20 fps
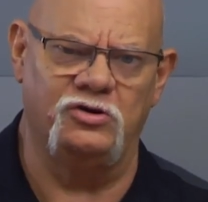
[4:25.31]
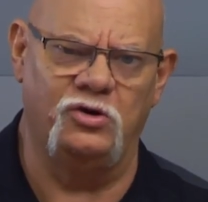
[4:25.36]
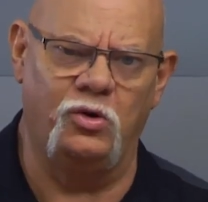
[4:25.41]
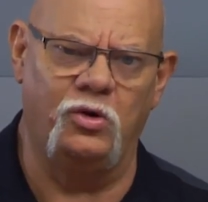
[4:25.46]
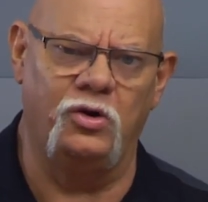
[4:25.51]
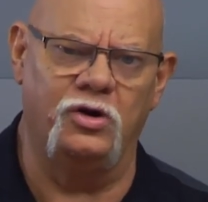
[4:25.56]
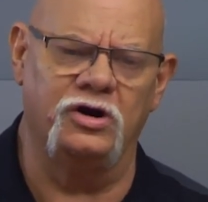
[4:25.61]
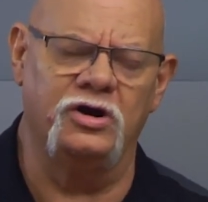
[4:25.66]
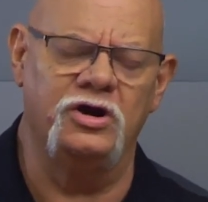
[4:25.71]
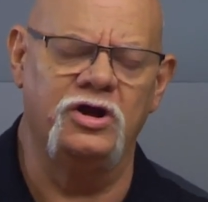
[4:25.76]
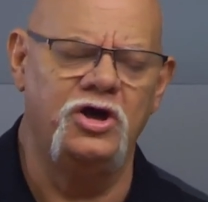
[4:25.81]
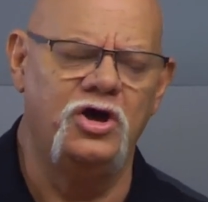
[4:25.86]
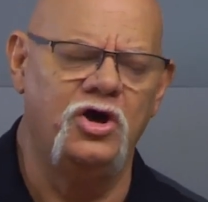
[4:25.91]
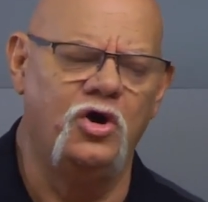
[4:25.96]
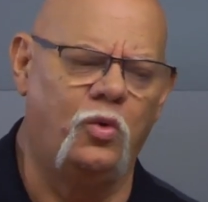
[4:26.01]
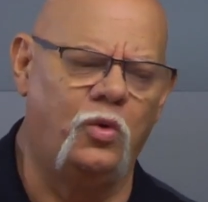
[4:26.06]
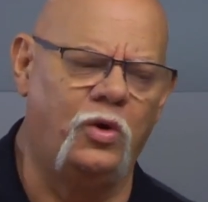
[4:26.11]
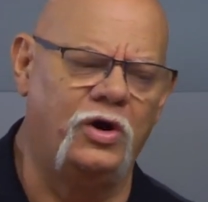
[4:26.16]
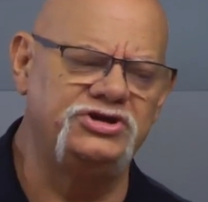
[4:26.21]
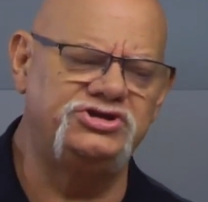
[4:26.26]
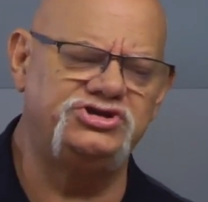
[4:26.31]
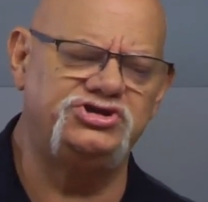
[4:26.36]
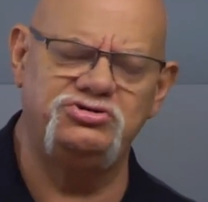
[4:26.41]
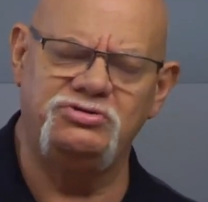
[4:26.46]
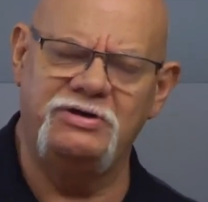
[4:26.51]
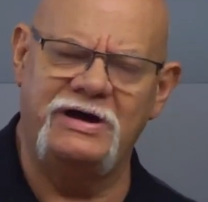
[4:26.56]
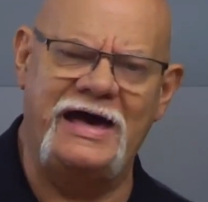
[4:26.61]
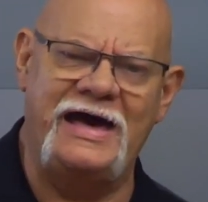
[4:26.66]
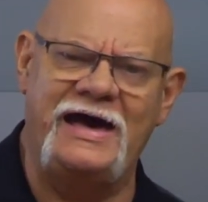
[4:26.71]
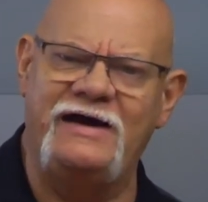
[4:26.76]
Or once
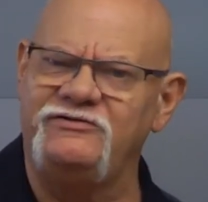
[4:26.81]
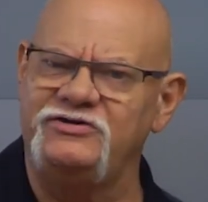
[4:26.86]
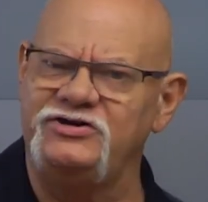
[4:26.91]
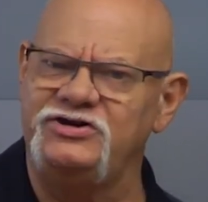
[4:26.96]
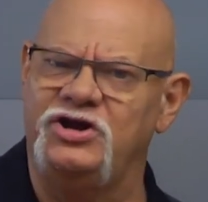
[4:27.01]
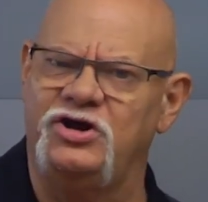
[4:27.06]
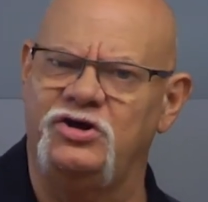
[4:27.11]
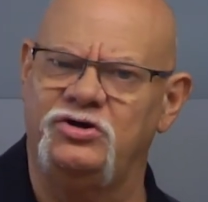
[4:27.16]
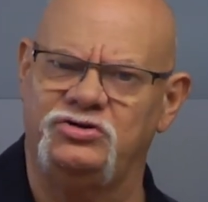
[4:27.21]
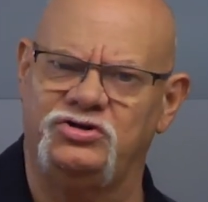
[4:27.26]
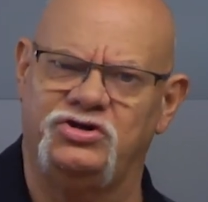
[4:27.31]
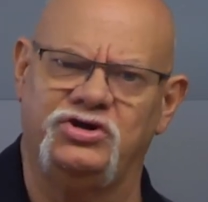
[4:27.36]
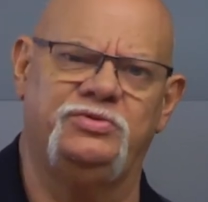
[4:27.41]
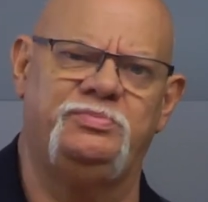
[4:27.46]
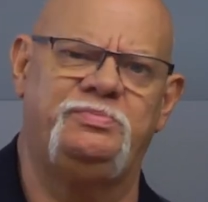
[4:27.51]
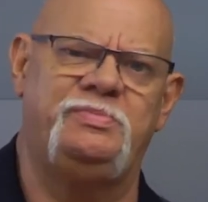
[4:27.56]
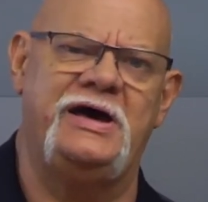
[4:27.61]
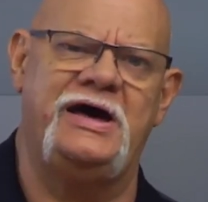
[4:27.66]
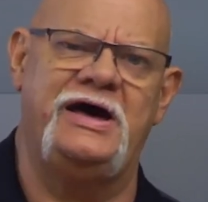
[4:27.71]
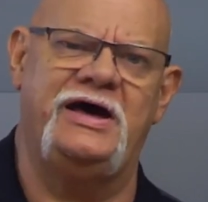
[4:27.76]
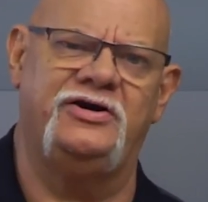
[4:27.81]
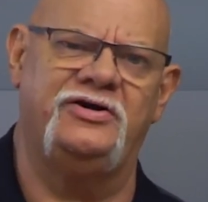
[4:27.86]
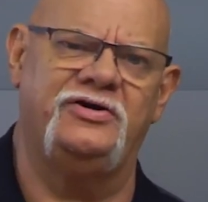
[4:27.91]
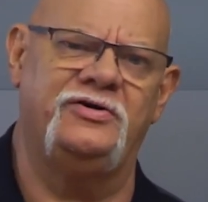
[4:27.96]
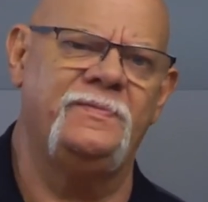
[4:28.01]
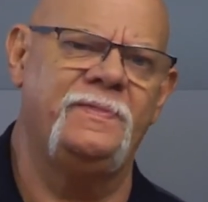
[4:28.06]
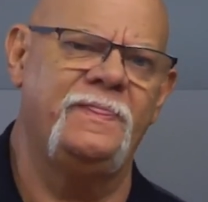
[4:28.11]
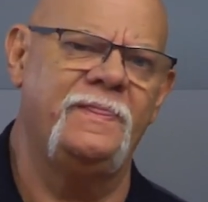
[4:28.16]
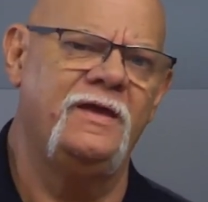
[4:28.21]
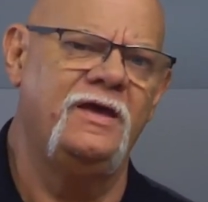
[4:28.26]
you have a known good
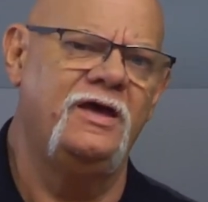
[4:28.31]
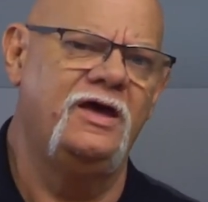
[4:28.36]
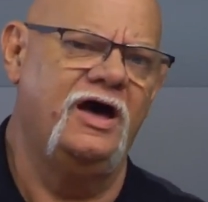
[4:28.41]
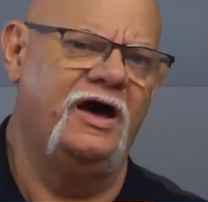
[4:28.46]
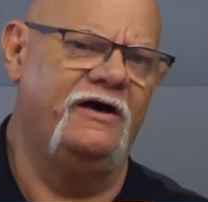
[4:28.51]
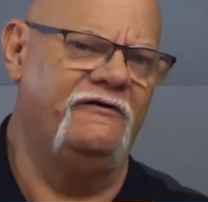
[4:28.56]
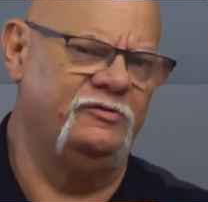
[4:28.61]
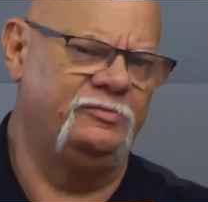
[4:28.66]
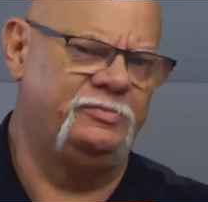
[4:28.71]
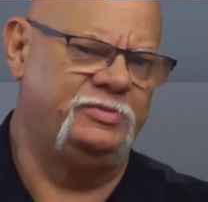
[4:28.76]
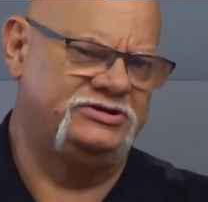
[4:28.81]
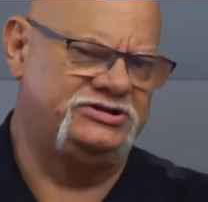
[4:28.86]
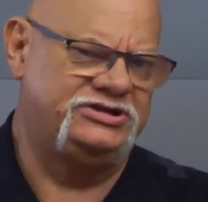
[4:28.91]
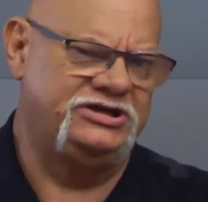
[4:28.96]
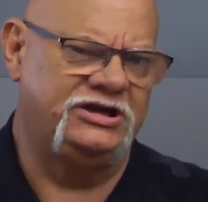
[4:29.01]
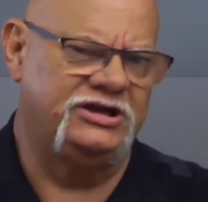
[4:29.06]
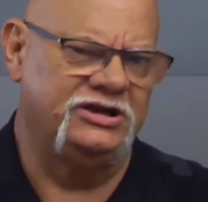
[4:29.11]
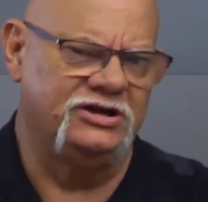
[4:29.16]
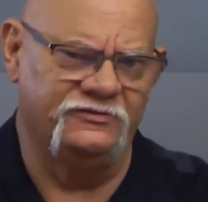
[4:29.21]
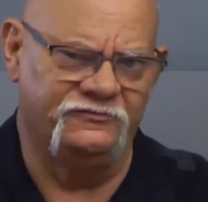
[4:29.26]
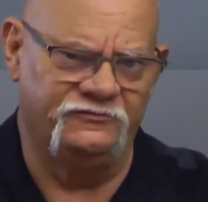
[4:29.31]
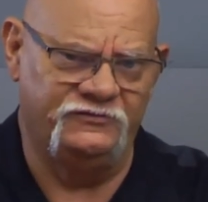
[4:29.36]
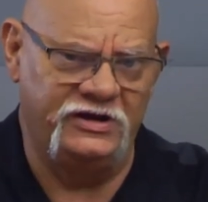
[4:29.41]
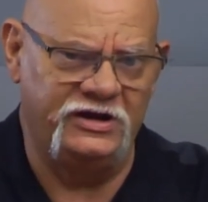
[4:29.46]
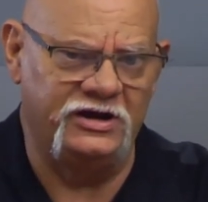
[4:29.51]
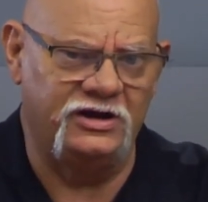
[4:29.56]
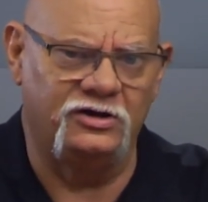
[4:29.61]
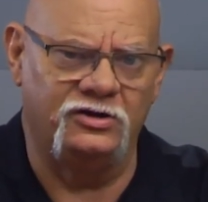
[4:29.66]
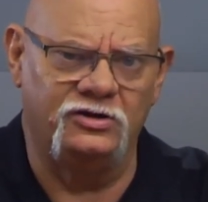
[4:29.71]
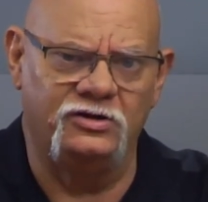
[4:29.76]
pattern of a particular
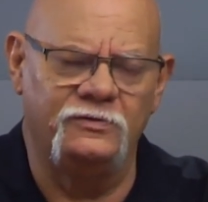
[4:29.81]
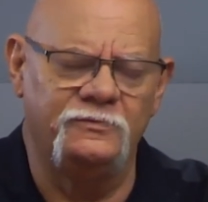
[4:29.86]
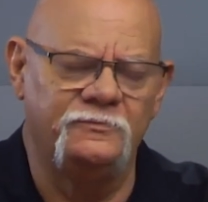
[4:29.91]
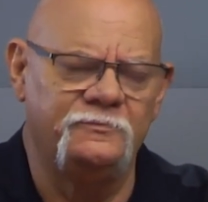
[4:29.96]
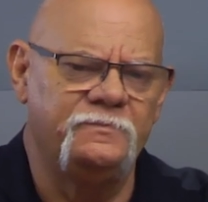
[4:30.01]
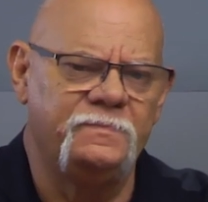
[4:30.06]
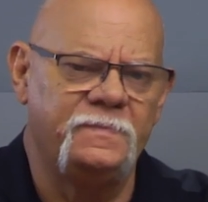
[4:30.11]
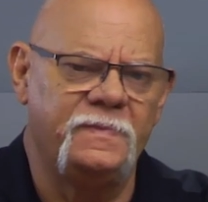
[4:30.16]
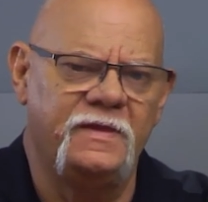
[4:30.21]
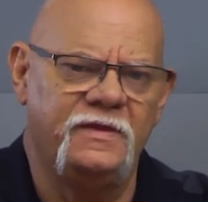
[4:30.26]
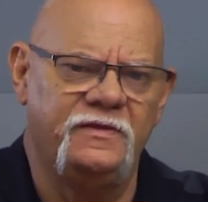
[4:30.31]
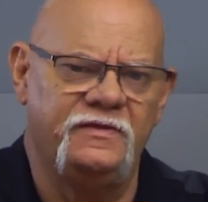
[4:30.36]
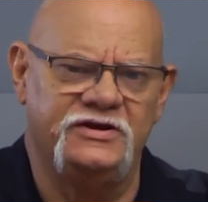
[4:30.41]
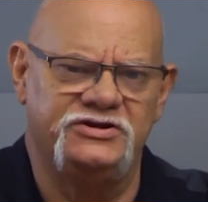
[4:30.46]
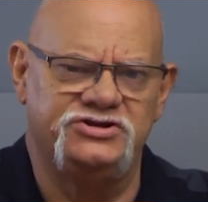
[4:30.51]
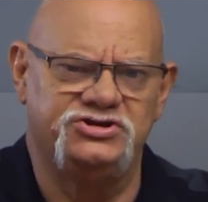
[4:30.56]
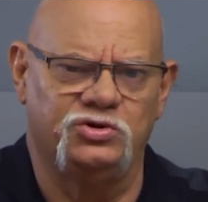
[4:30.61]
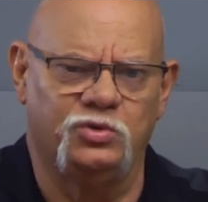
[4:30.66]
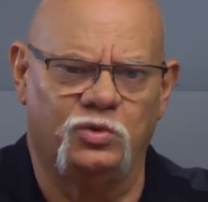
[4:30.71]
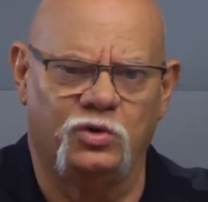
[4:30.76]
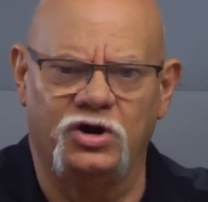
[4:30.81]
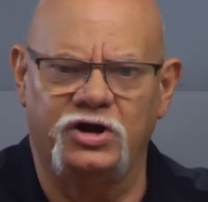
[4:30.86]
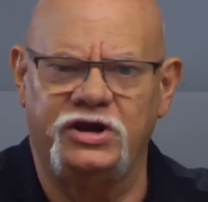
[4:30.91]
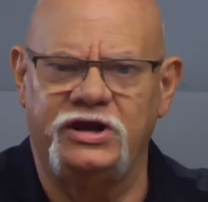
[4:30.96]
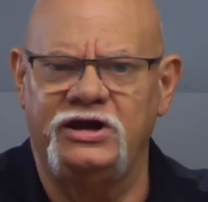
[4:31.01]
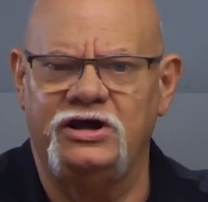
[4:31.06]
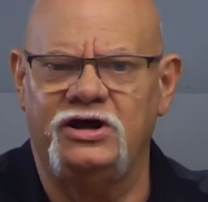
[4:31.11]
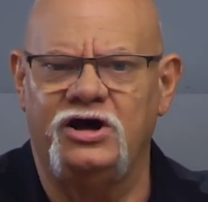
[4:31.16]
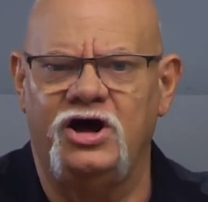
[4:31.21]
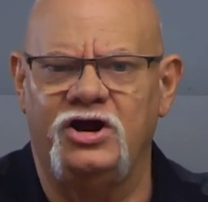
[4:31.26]
vehicle that you're
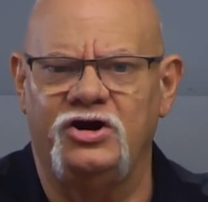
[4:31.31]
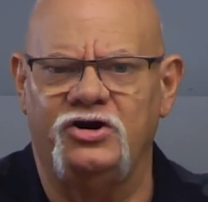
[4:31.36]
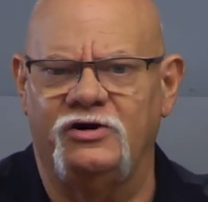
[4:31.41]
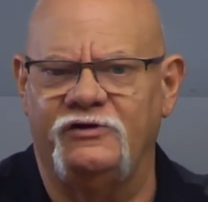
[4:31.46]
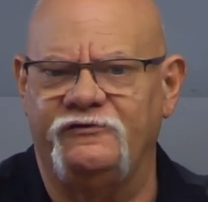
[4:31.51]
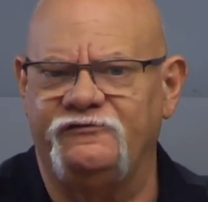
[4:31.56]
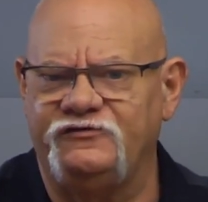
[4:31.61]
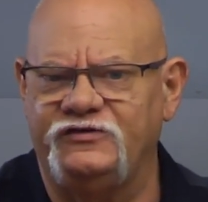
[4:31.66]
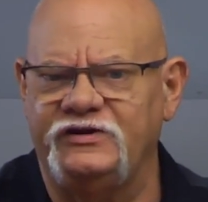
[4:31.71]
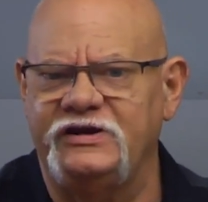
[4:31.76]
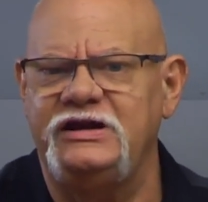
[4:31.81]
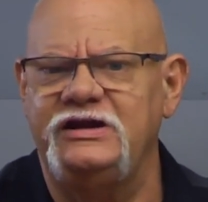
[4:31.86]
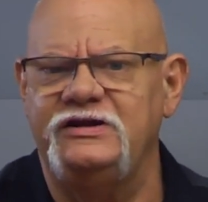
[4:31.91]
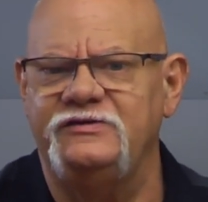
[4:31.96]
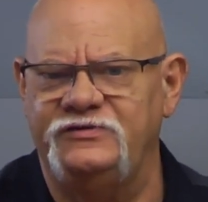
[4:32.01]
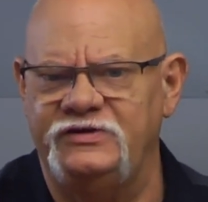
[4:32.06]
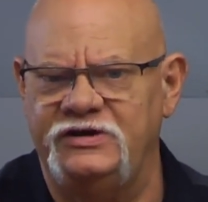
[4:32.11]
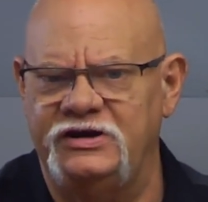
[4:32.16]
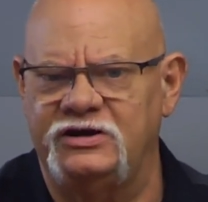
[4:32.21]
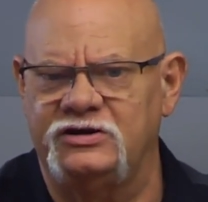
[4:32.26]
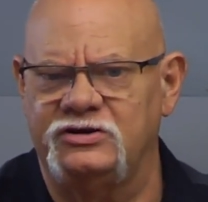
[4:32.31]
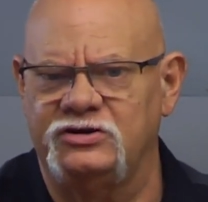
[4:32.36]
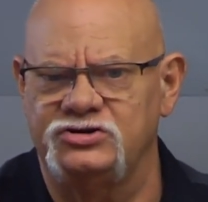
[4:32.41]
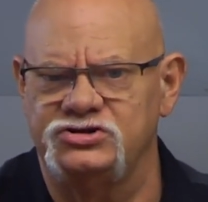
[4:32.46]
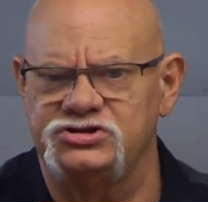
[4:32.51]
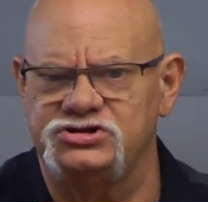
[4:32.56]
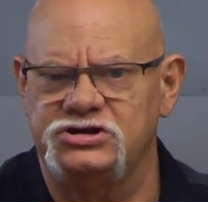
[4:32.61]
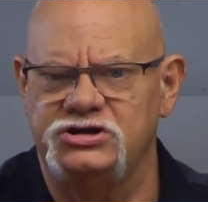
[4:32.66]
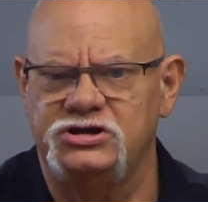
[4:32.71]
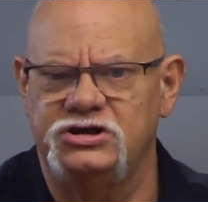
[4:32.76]
working on or a fleet of
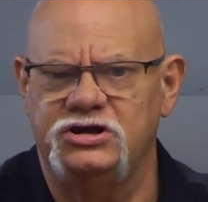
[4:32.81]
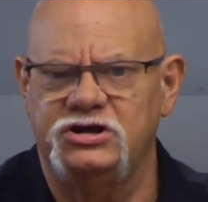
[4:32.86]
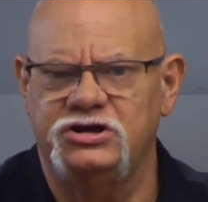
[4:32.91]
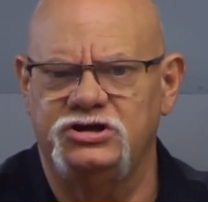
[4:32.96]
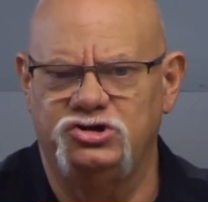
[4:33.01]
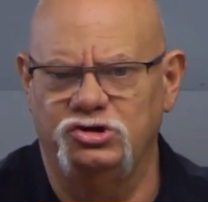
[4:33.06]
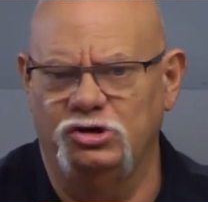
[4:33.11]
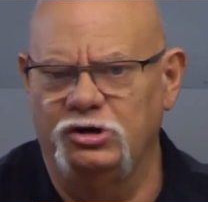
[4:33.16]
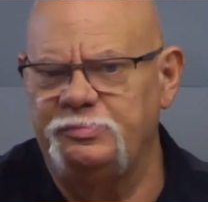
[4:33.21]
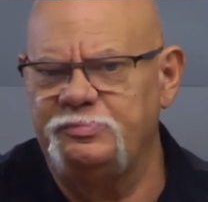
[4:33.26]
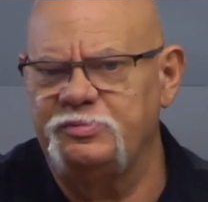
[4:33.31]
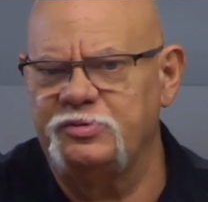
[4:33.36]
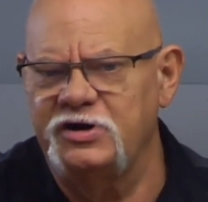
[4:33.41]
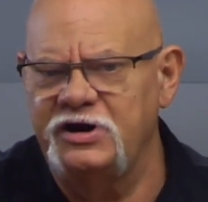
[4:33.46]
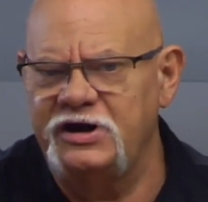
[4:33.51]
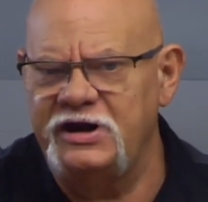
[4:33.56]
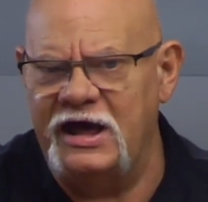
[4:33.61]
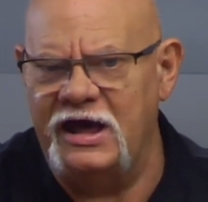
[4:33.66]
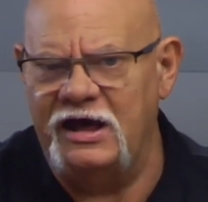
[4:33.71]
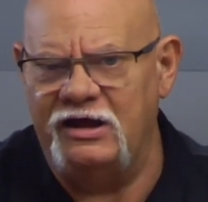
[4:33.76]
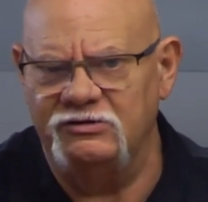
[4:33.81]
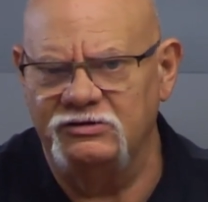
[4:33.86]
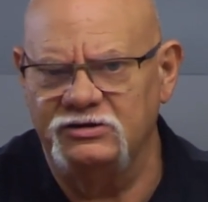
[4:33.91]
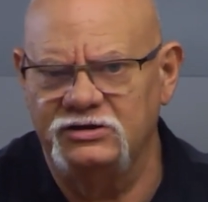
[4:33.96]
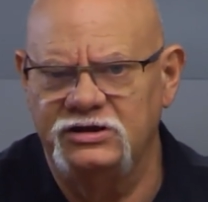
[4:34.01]
vehicles, do a printout.